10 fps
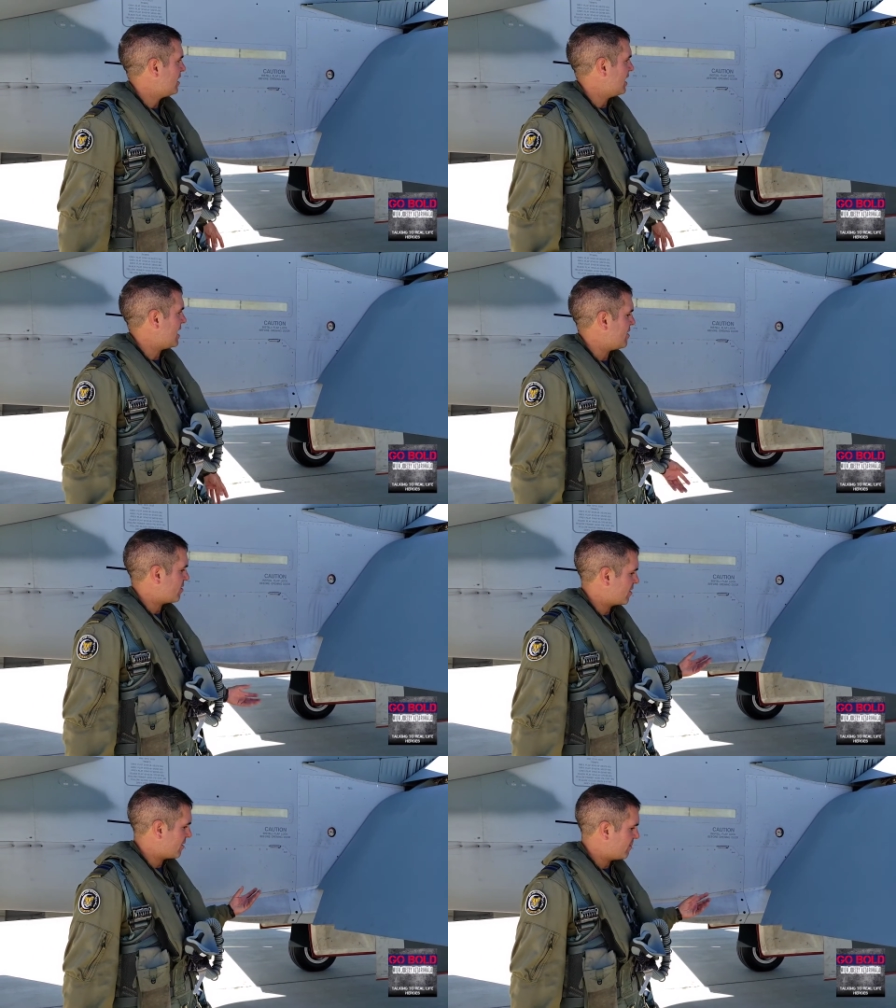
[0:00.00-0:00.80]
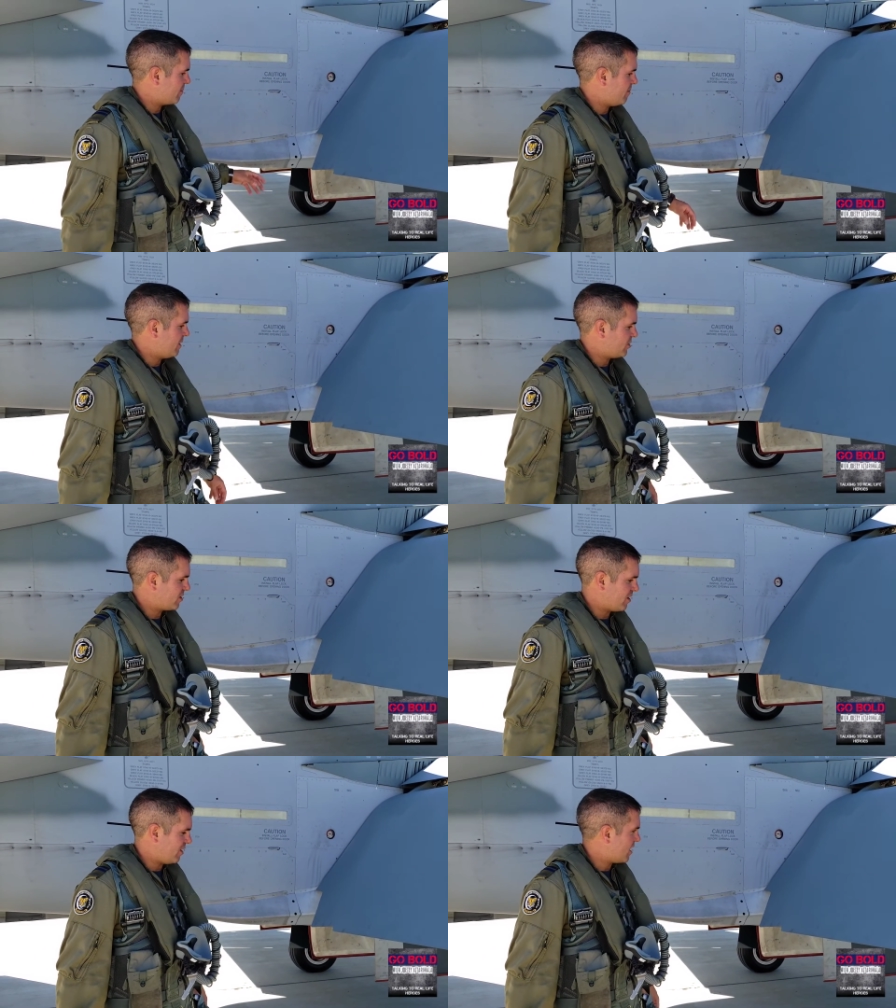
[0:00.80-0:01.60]
uh, in order to
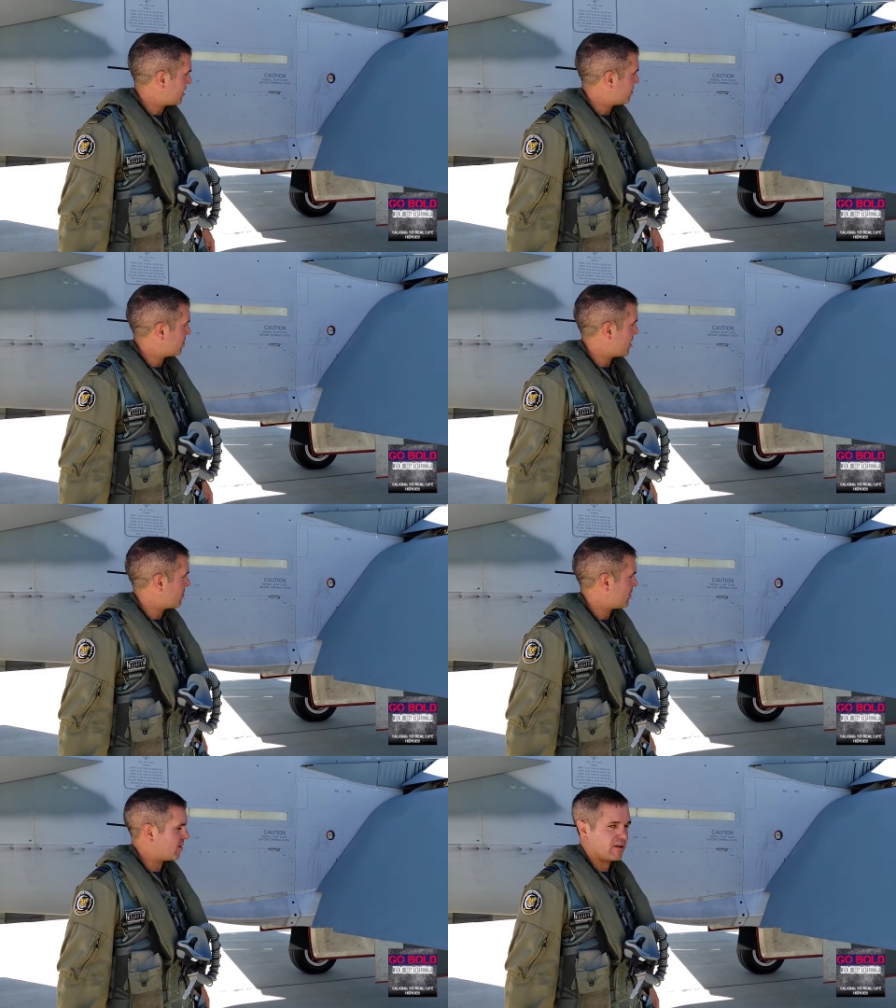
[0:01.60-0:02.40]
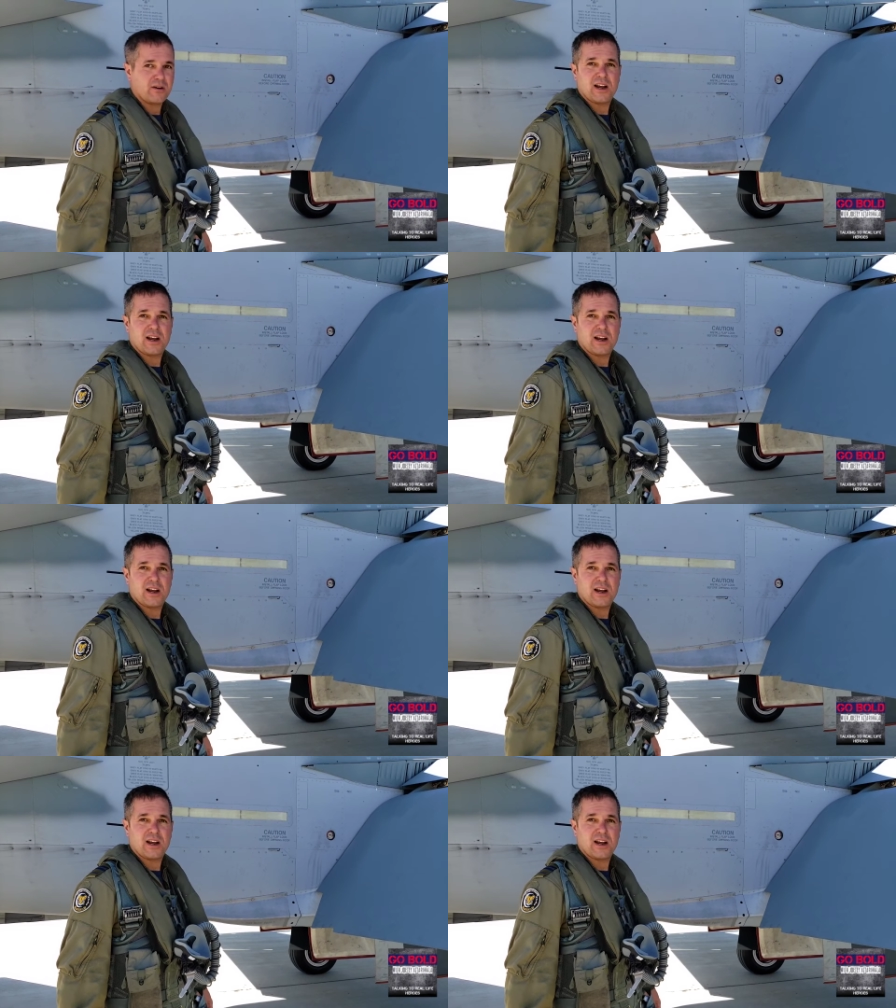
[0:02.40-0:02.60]
ensure you got the proper